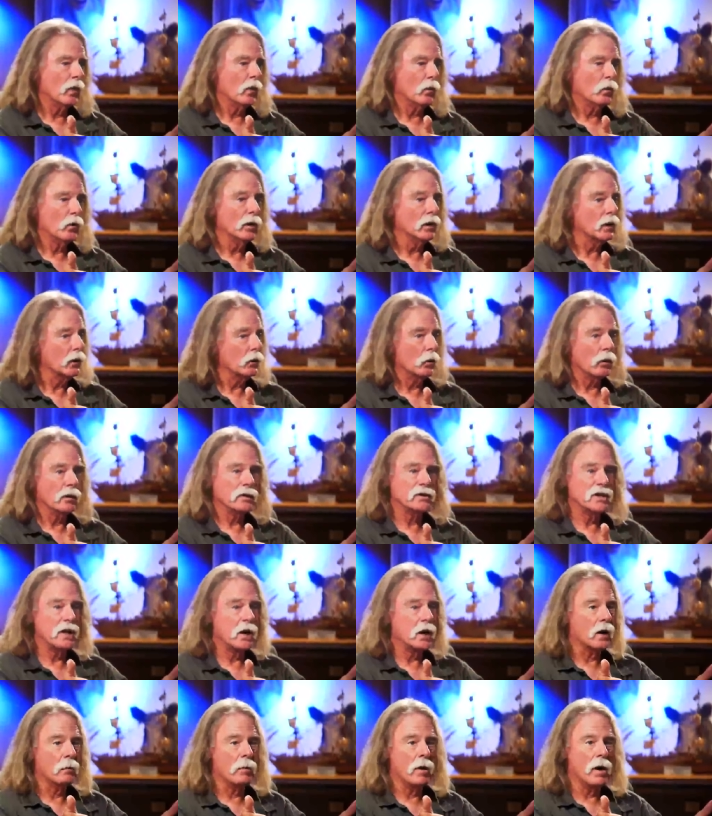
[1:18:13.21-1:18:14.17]
It really would
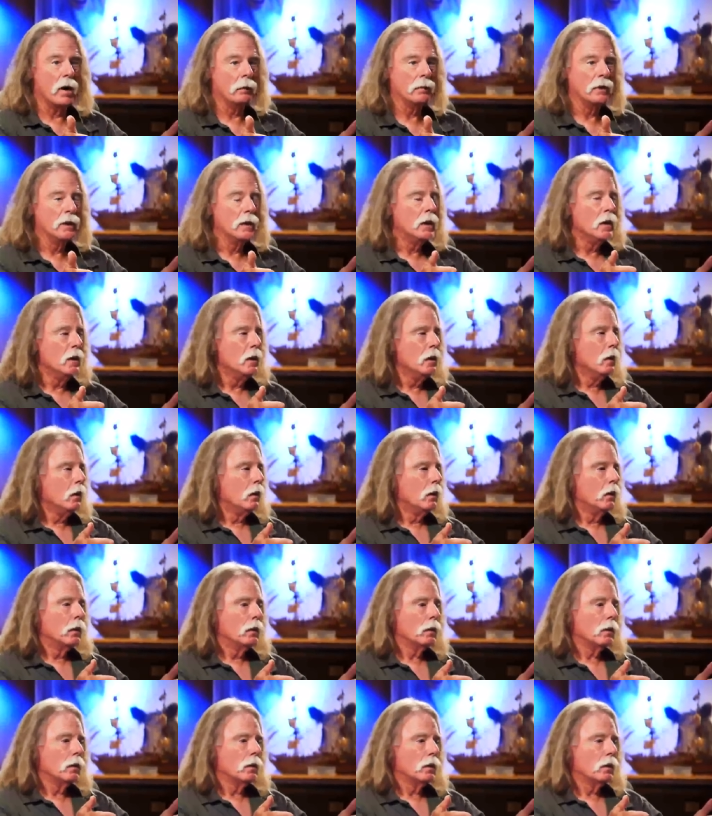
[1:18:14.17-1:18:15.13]
tear them up.
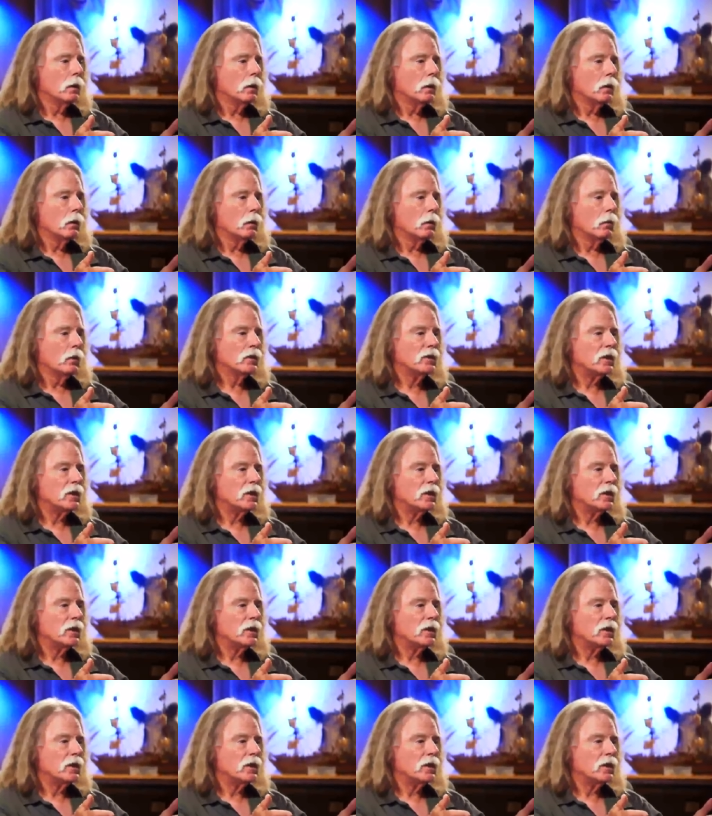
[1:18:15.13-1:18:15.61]
With,